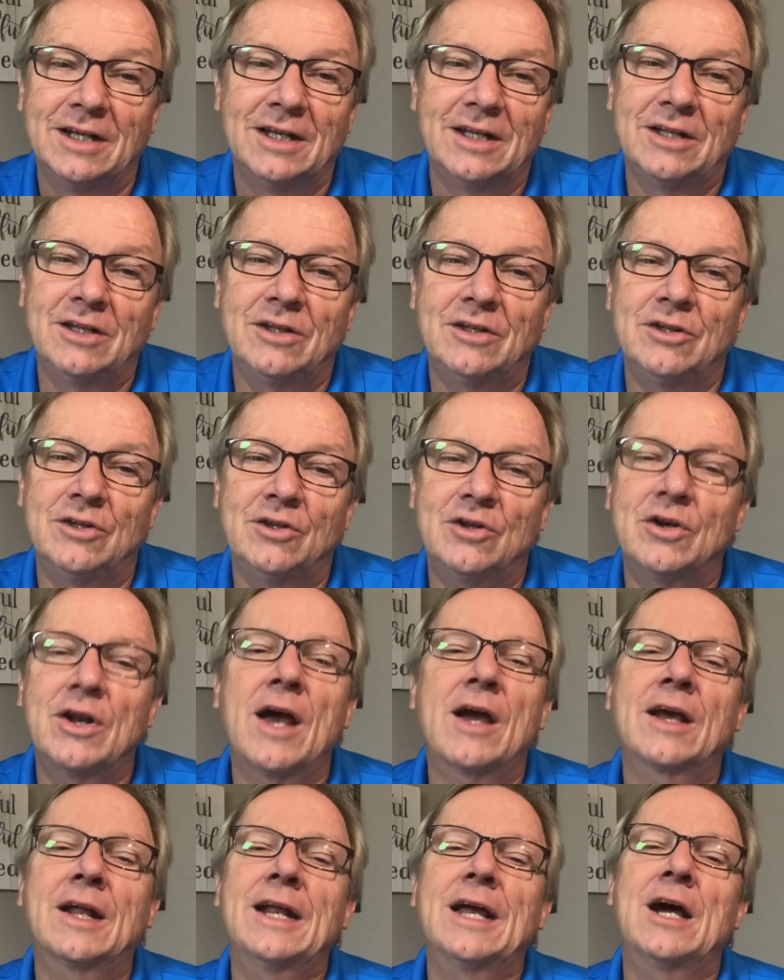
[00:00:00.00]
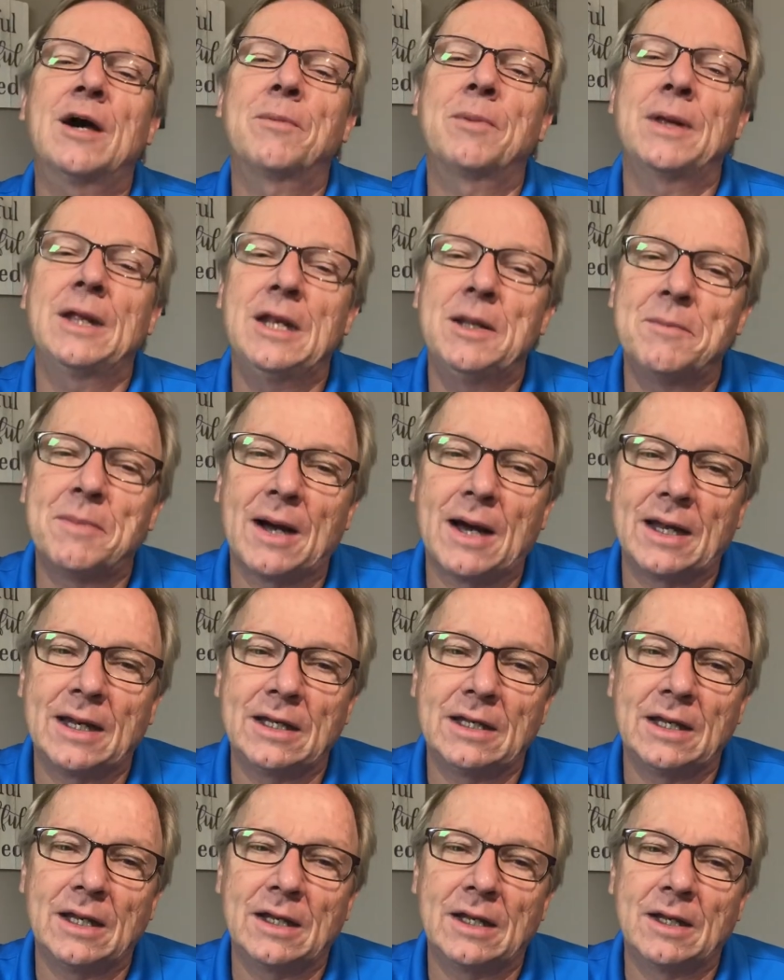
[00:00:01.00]
You're not going to help
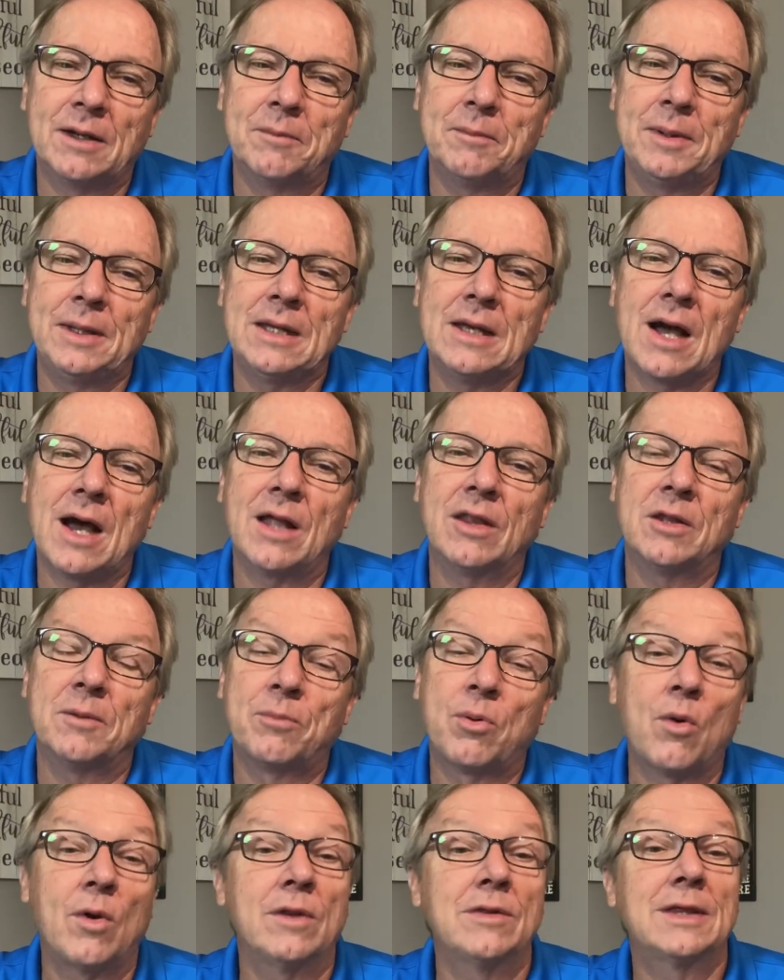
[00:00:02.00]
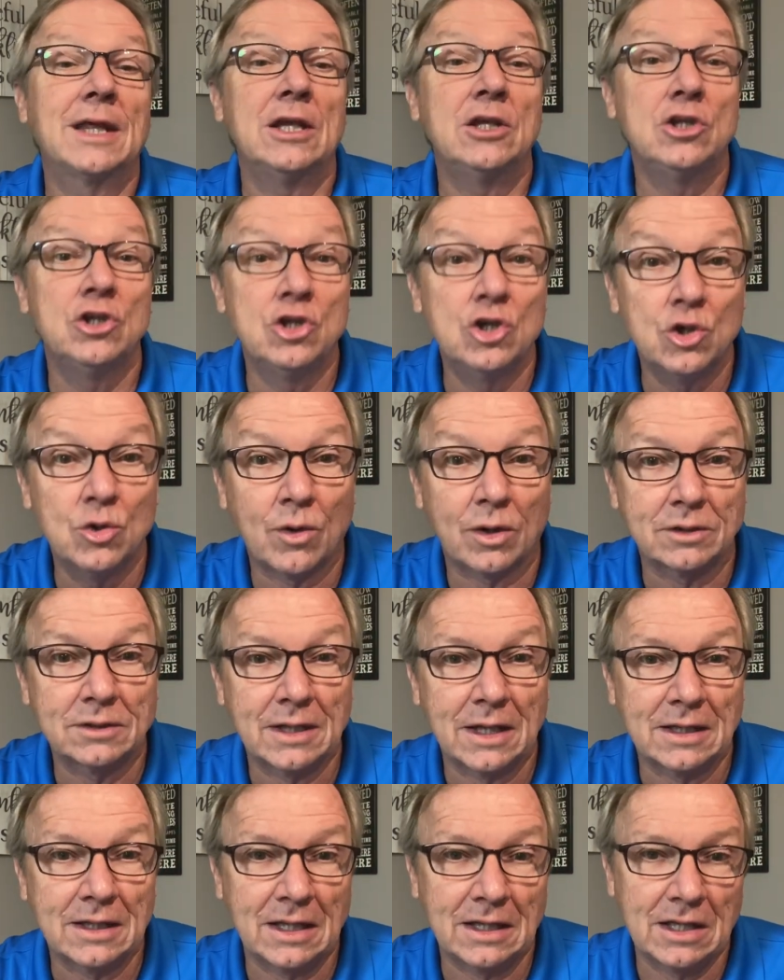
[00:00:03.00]
anybody beyond the point that you are
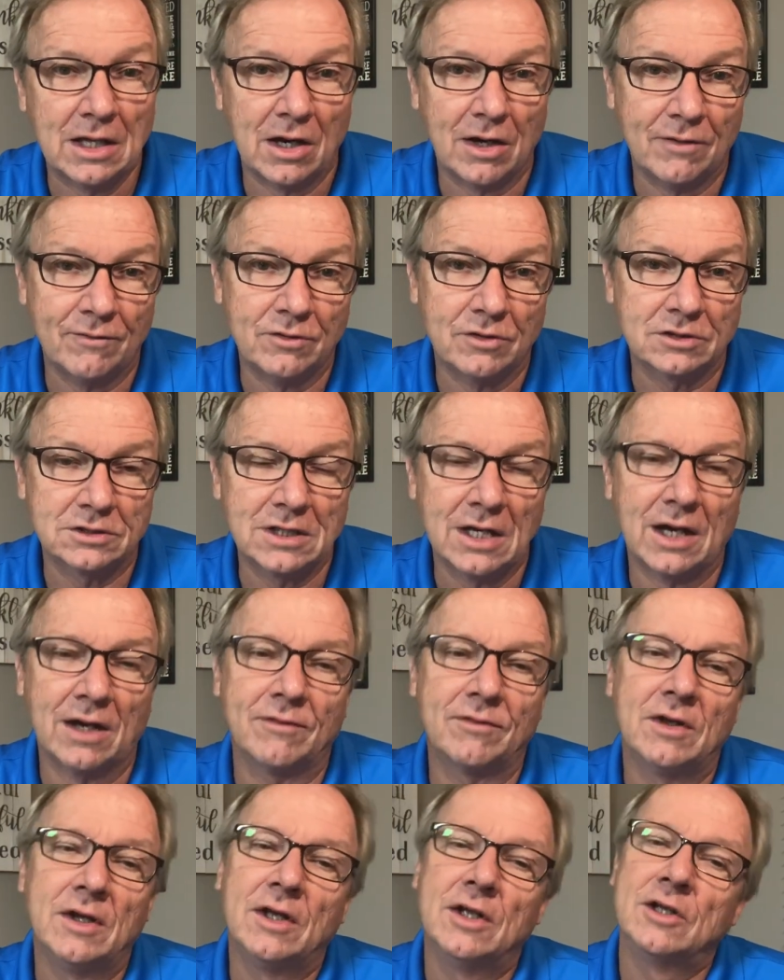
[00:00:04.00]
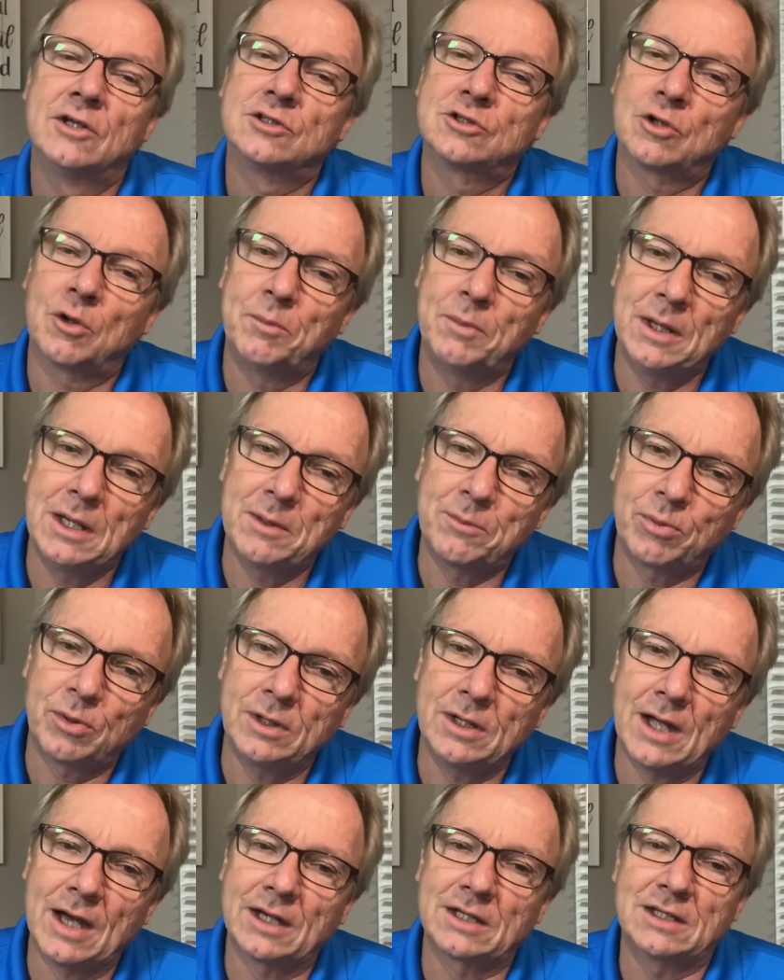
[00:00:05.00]
taking care of yourself. So being
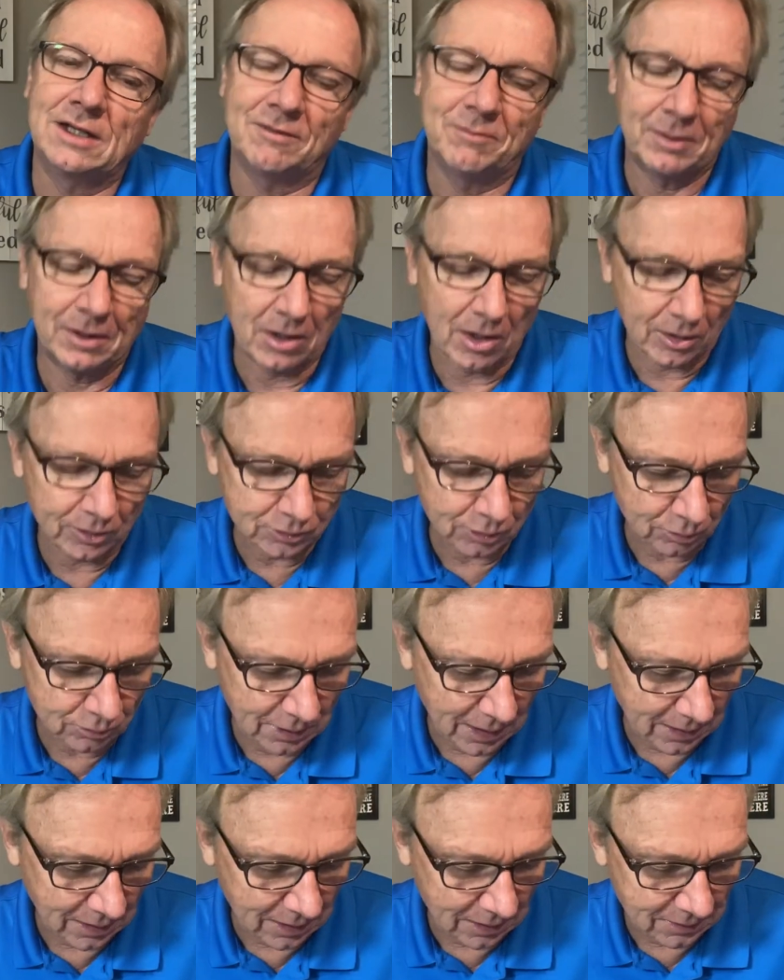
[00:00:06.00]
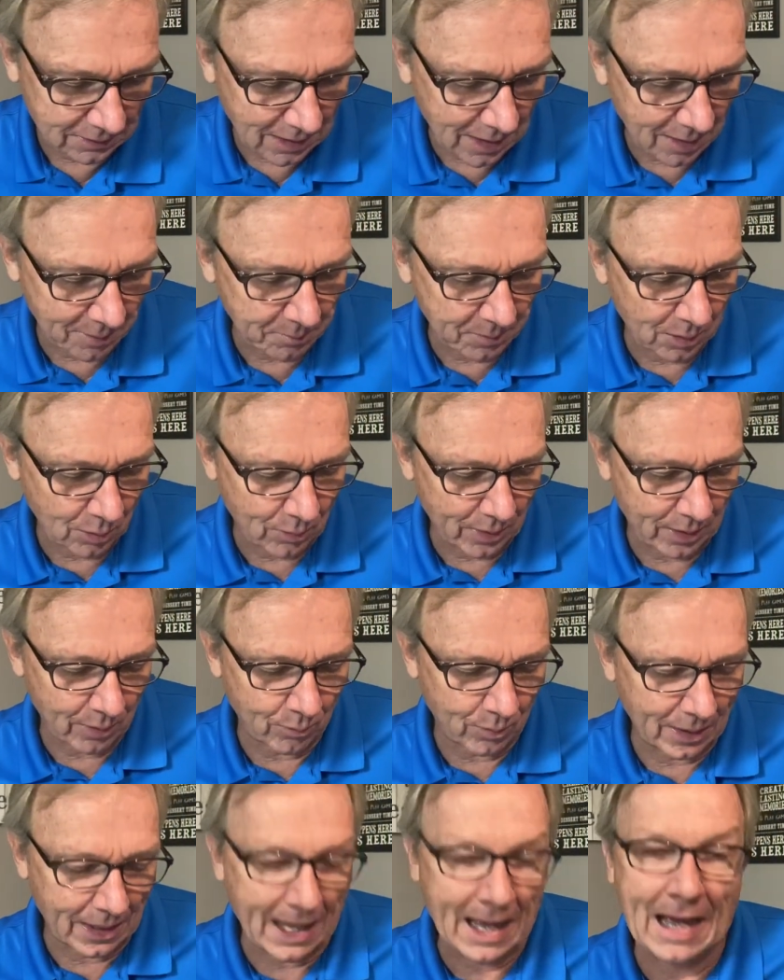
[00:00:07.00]
productive, but also taking time to be
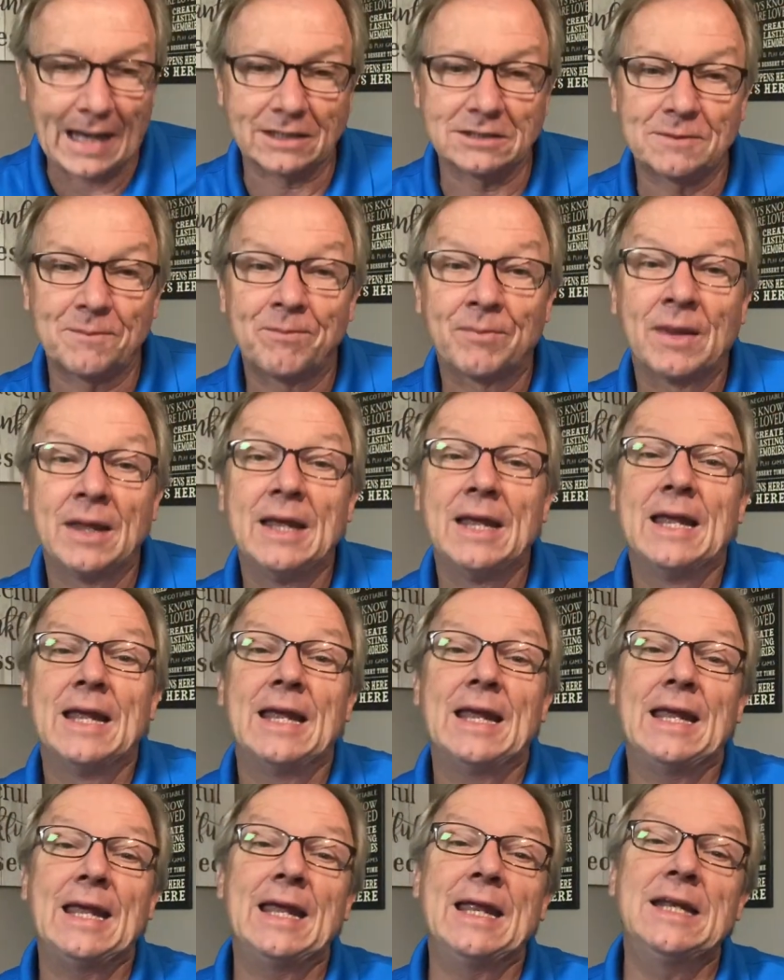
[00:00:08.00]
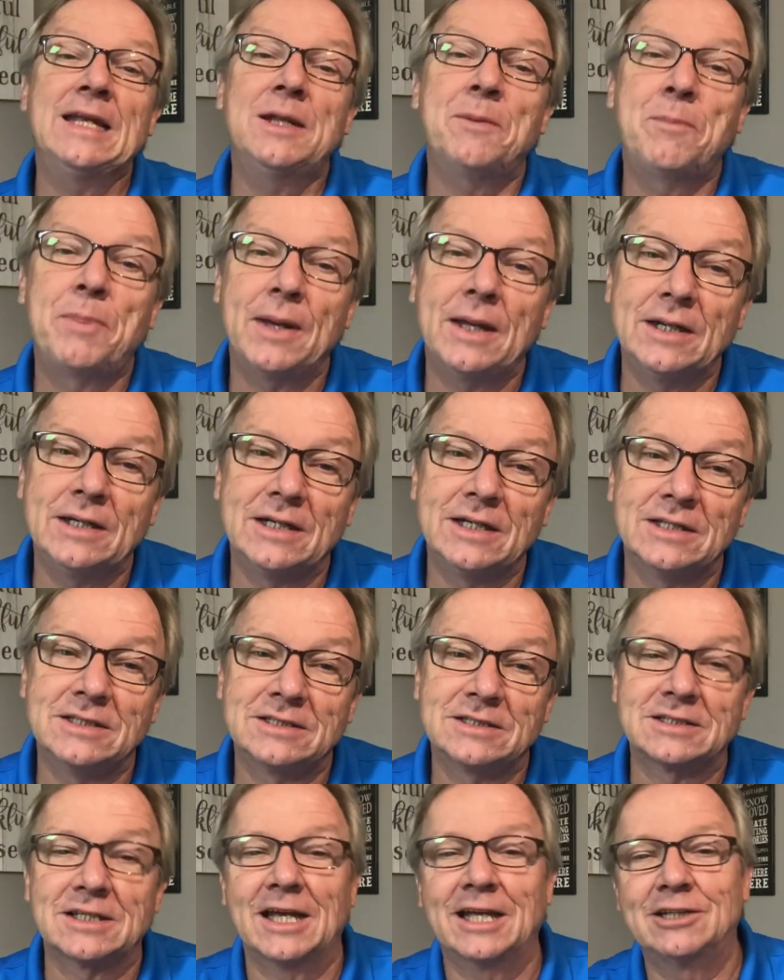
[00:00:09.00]
relaxed.
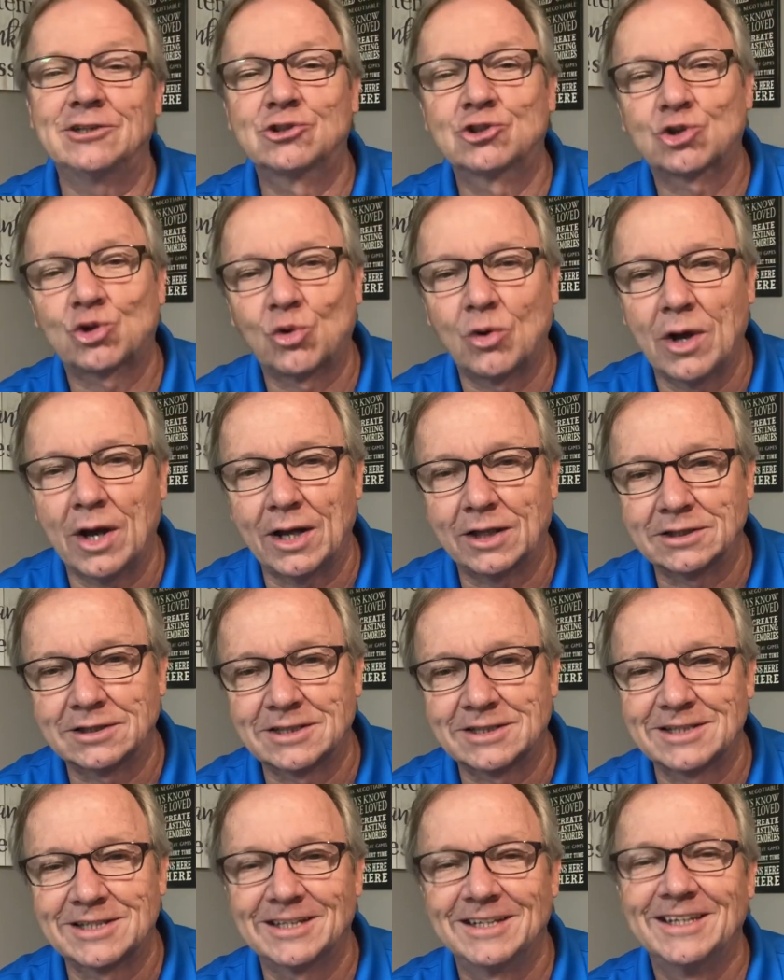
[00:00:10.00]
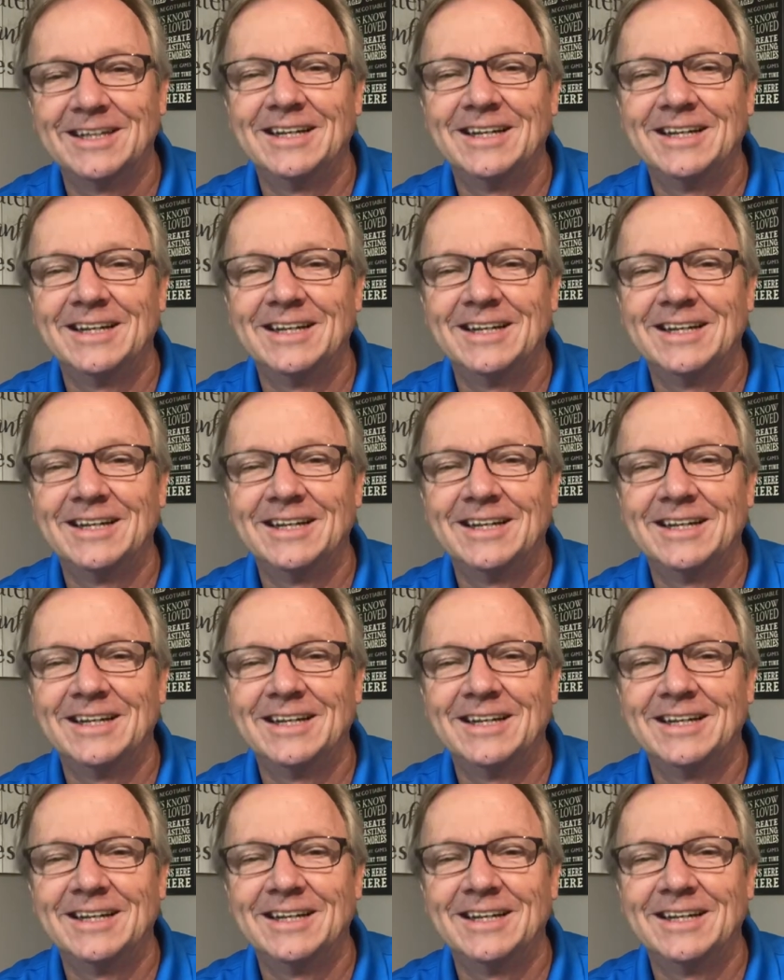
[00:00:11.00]
Independence and trust.